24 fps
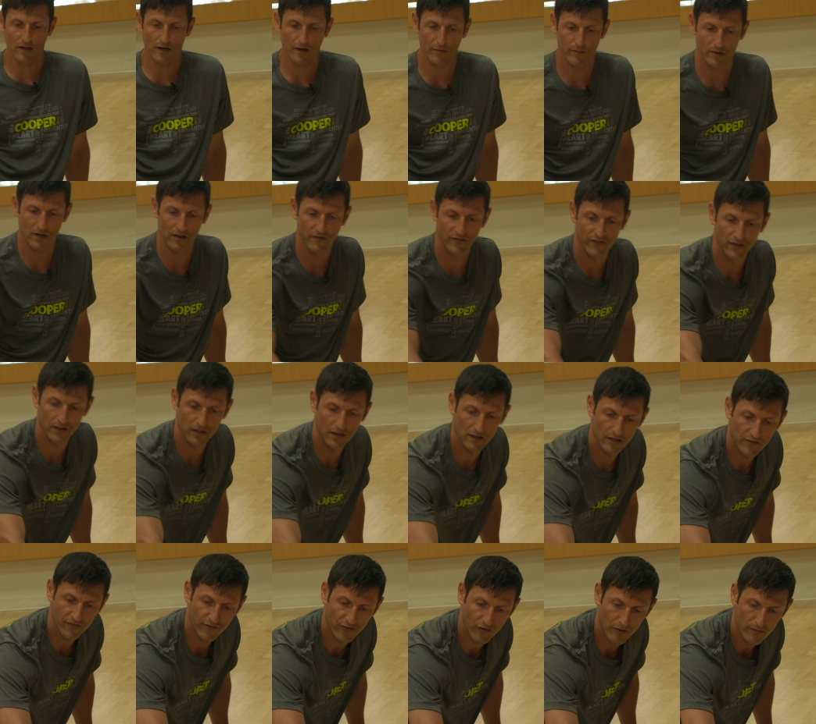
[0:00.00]
here. I'm going to feel
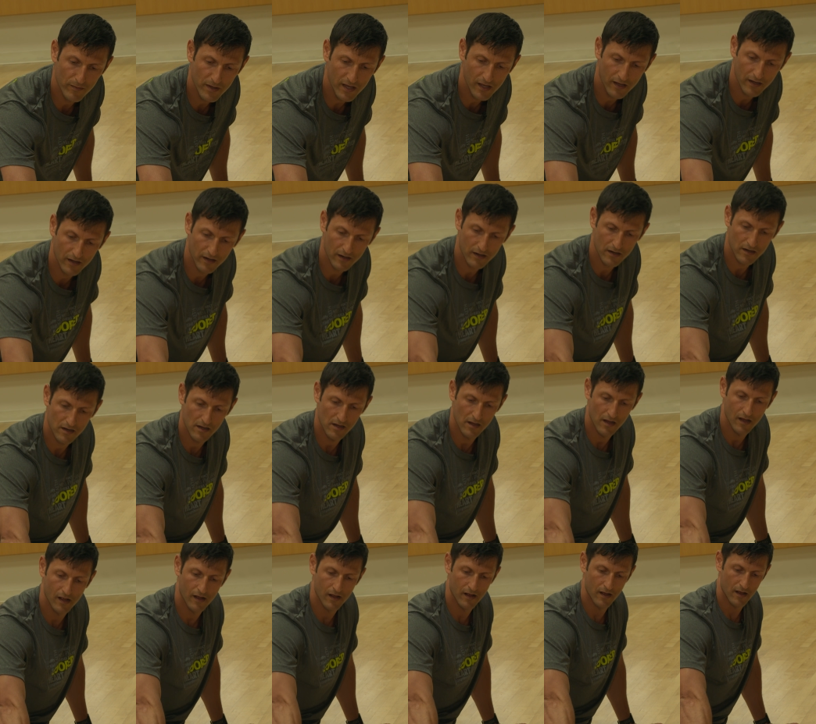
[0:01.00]
it from here
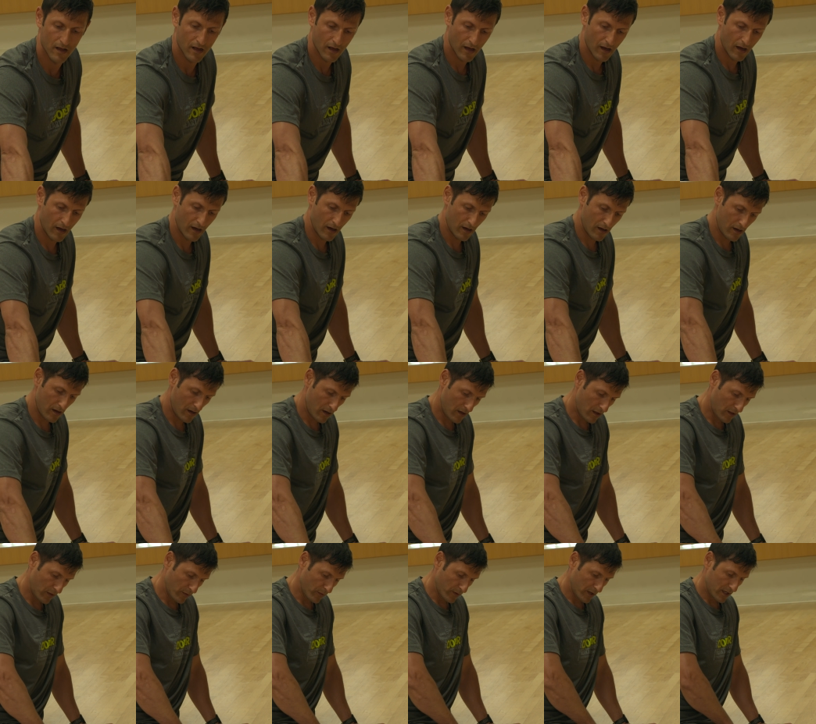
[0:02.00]

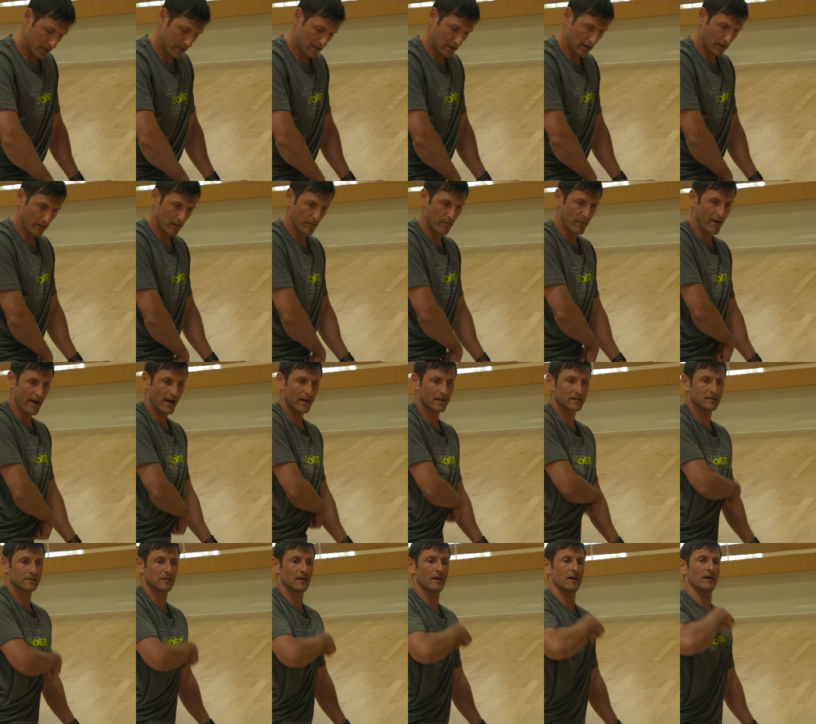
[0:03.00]
all the way down the
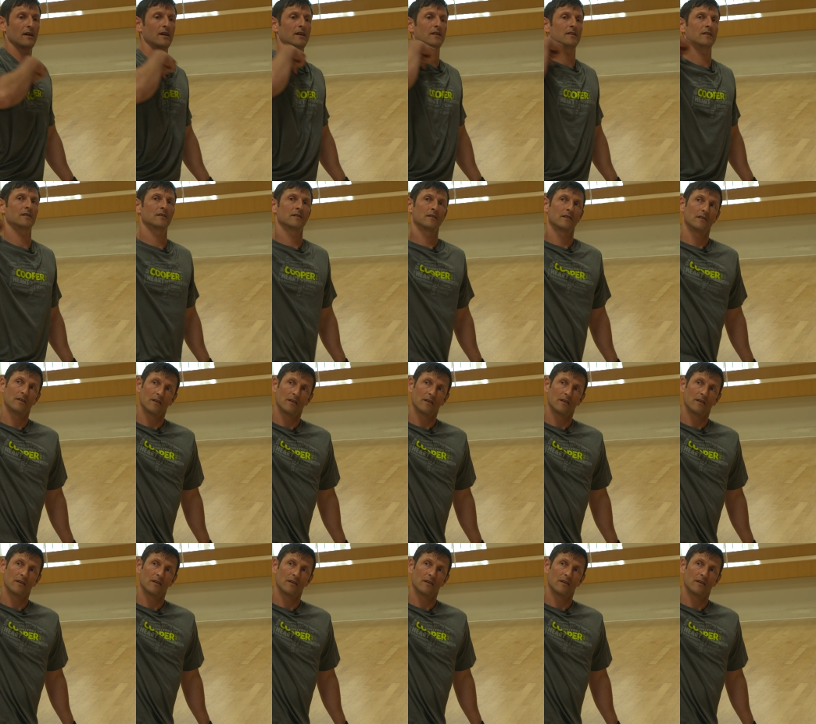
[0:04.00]
backside,